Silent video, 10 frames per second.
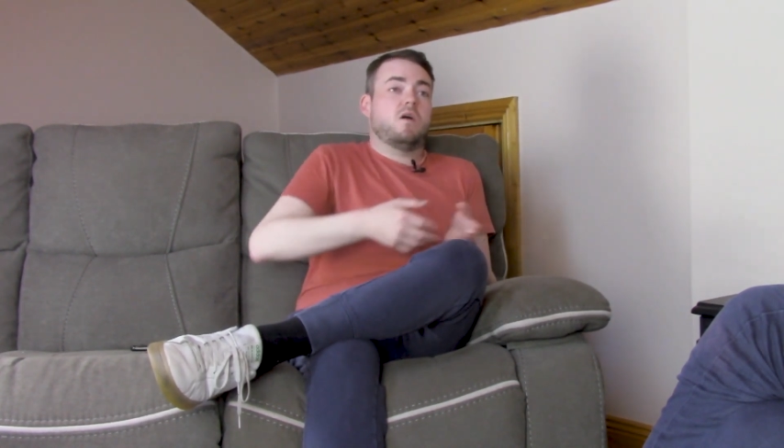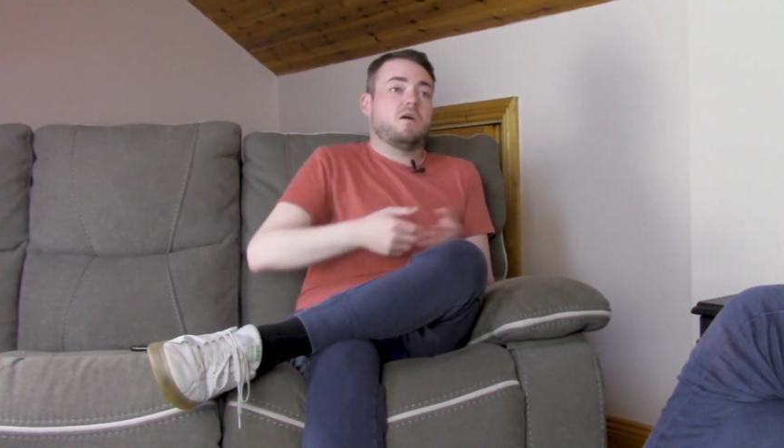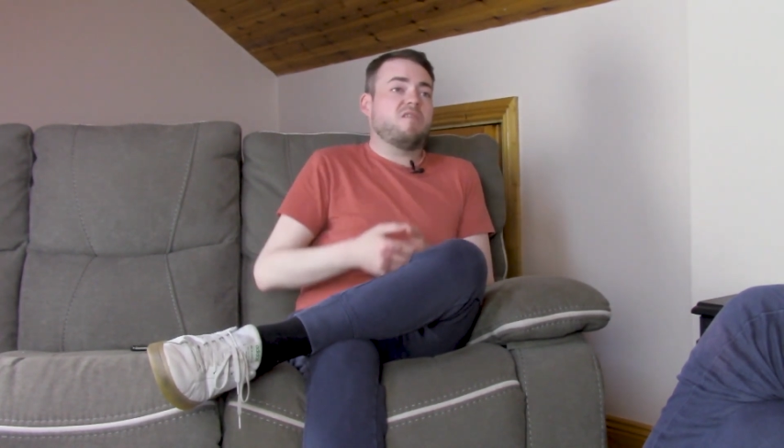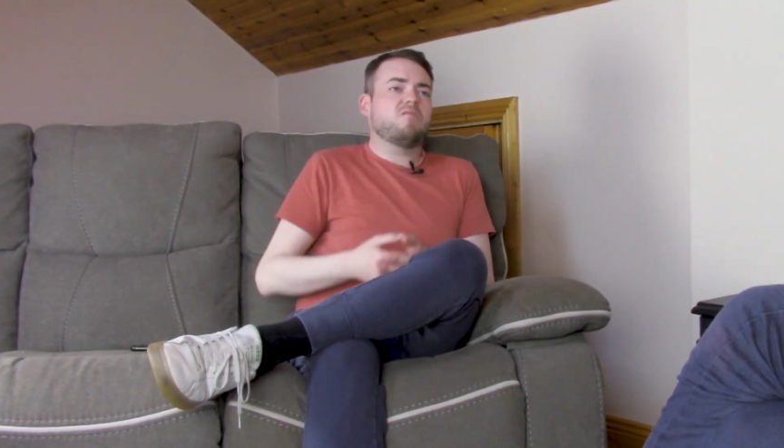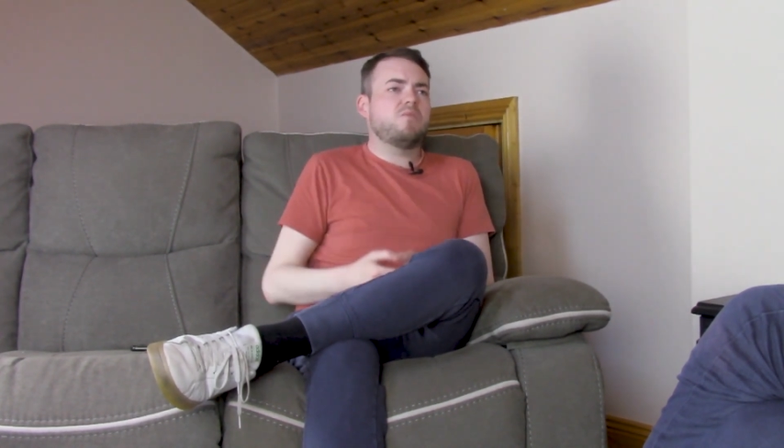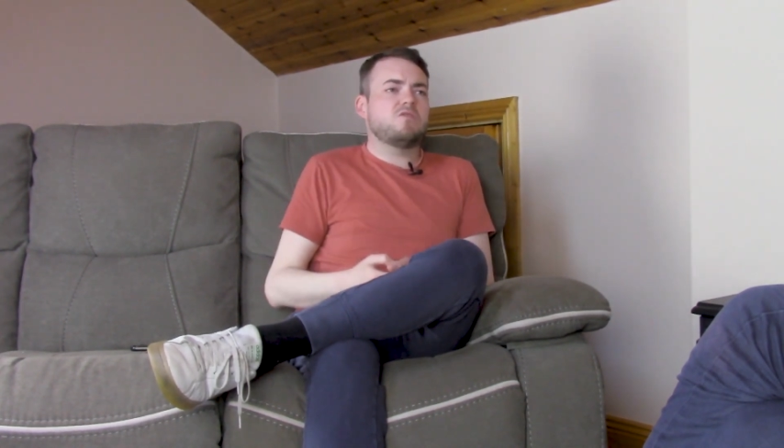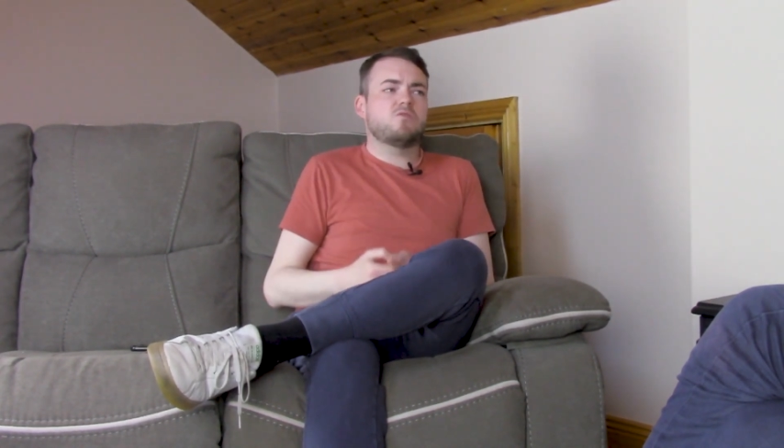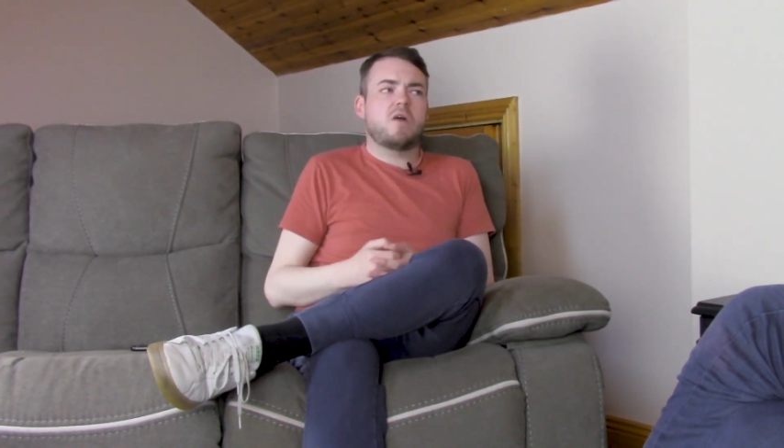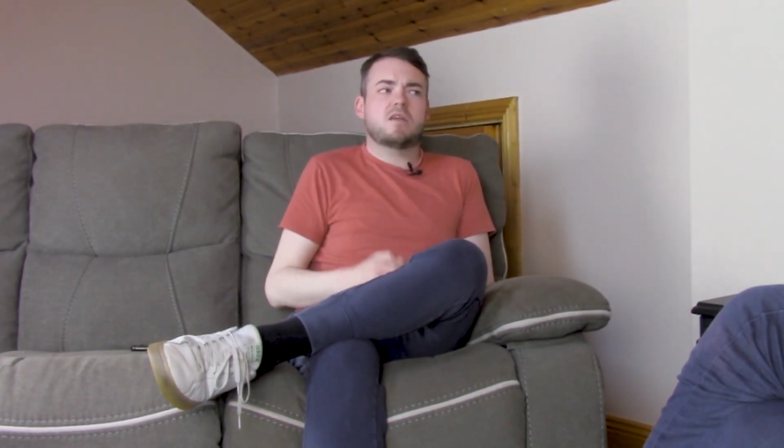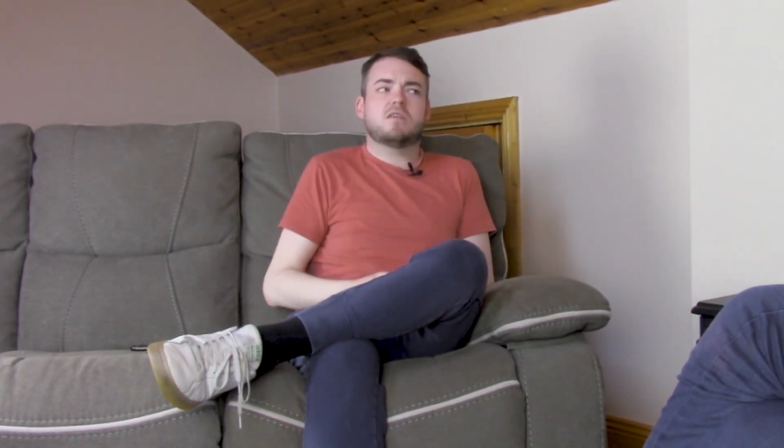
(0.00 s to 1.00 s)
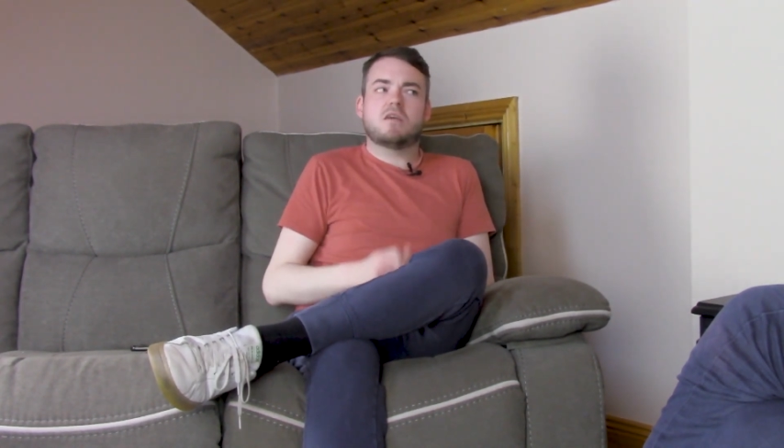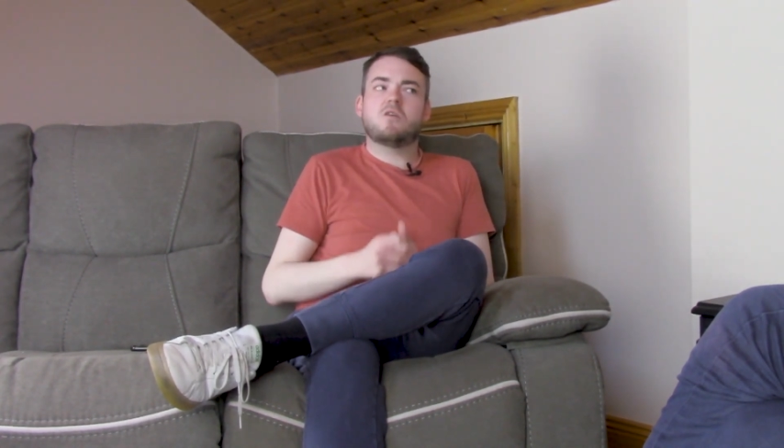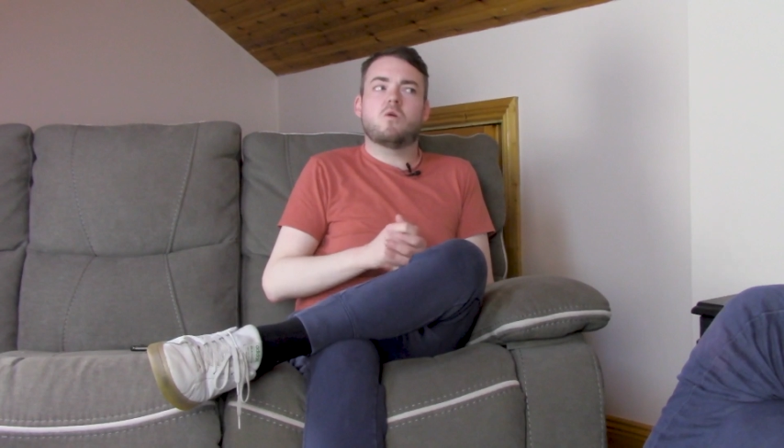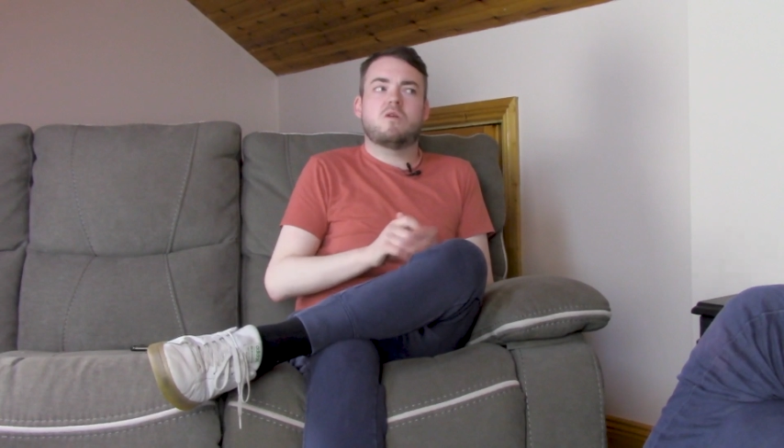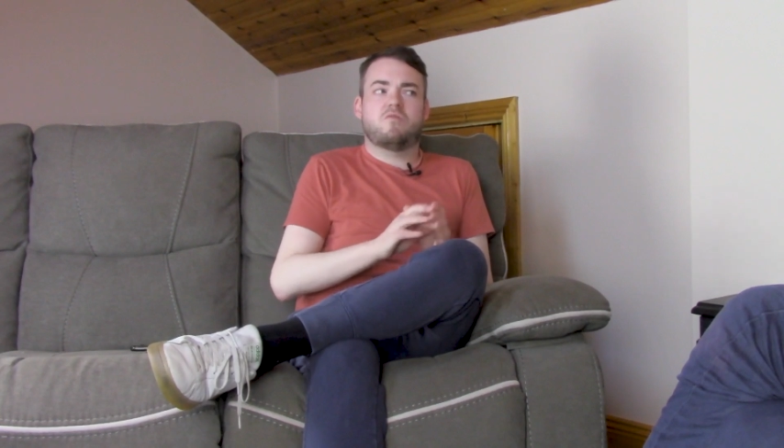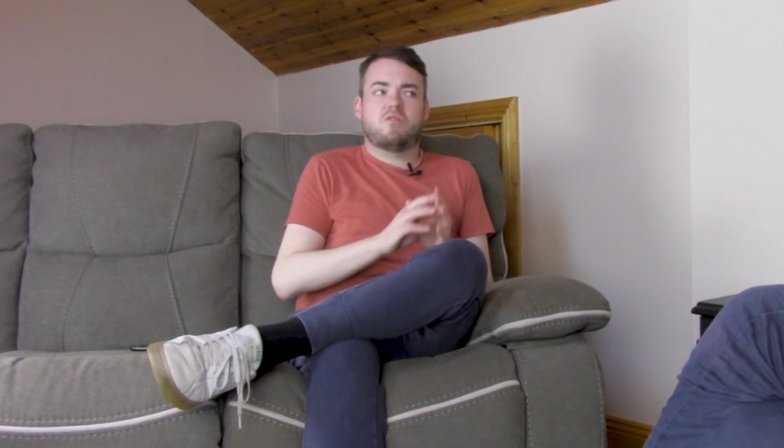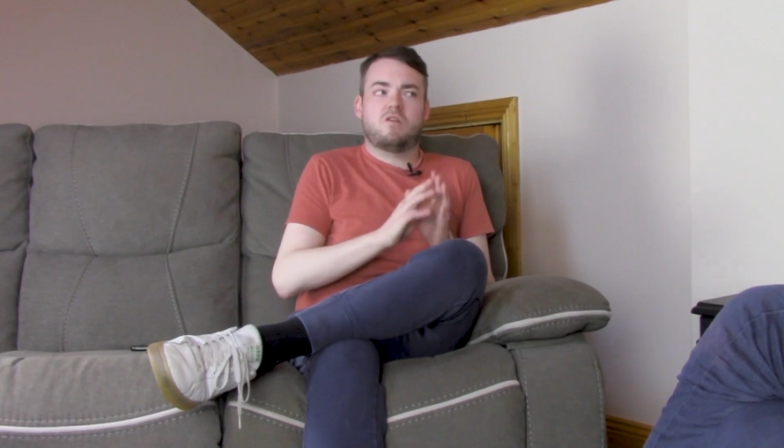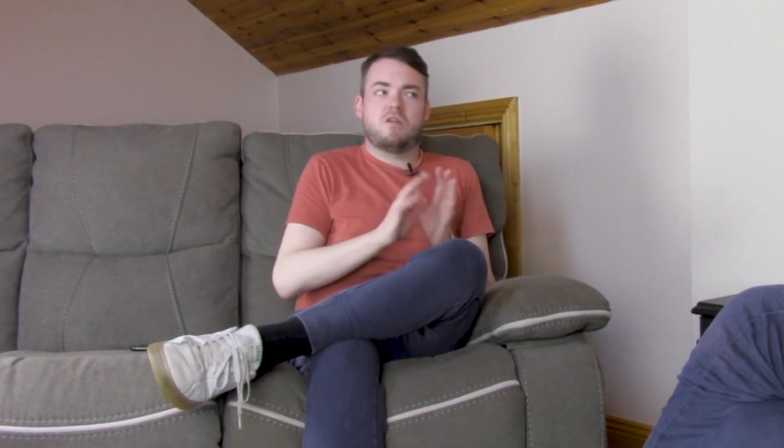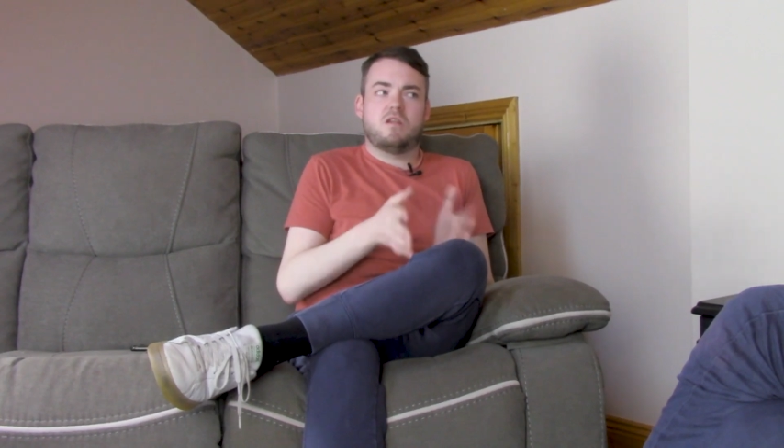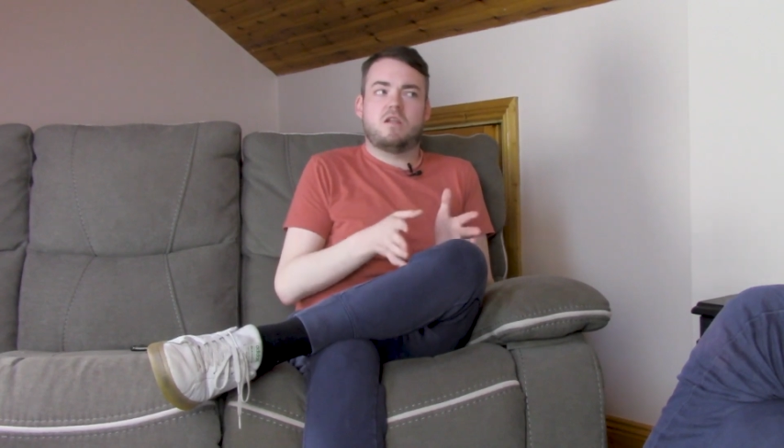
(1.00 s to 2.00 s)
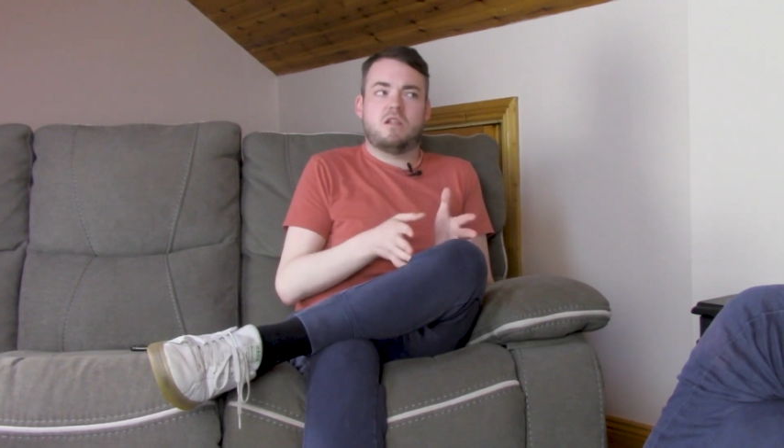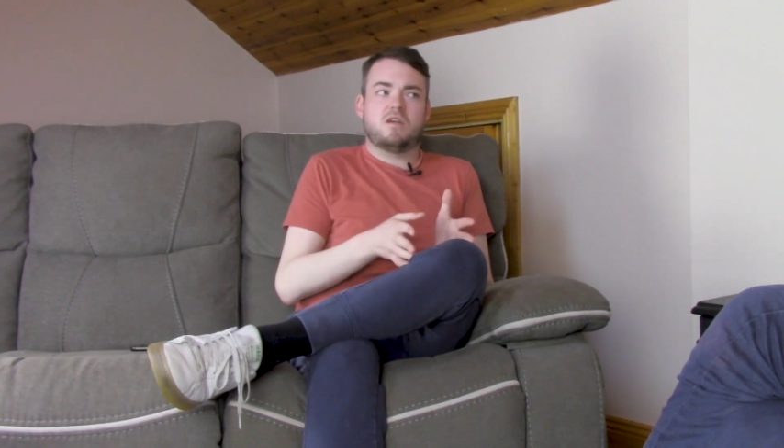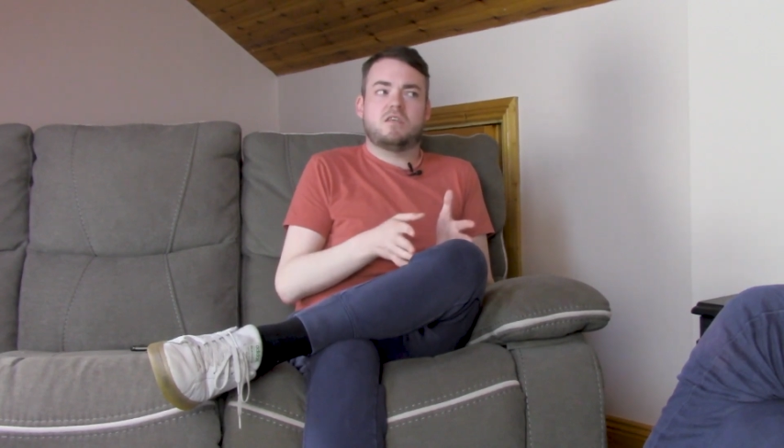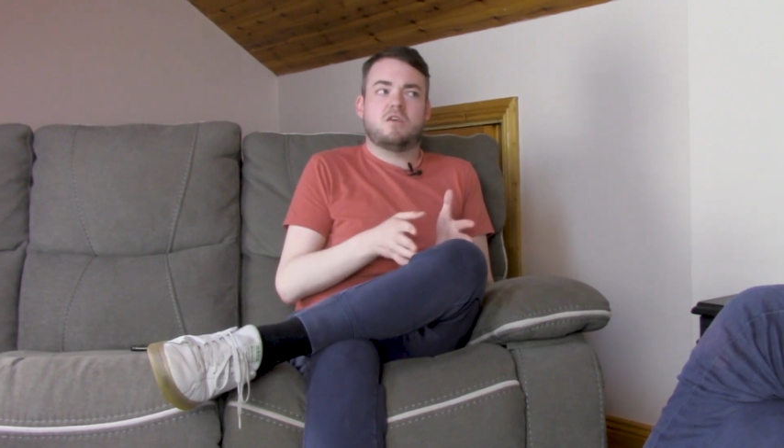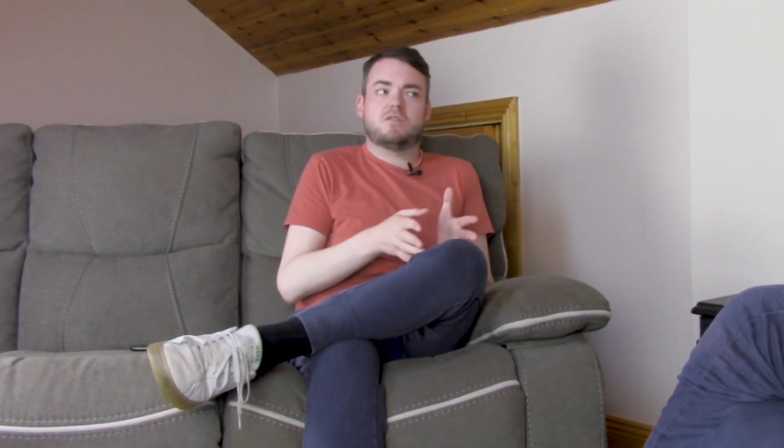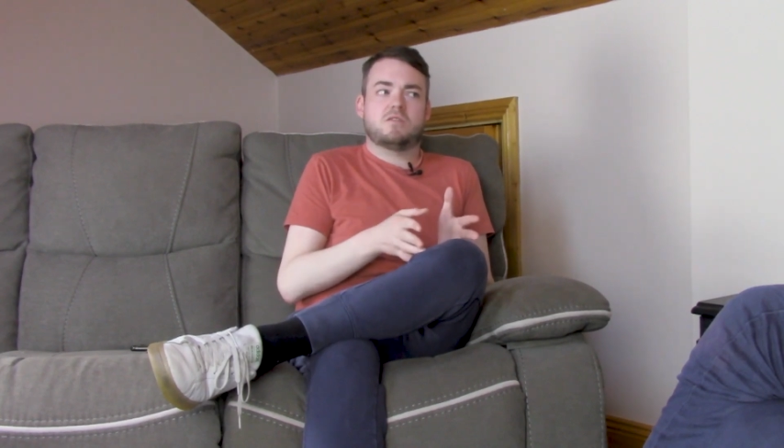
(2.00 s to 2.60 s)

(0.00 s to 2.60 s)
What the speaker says: Yeah. I haven't been directing in Gory for a lot of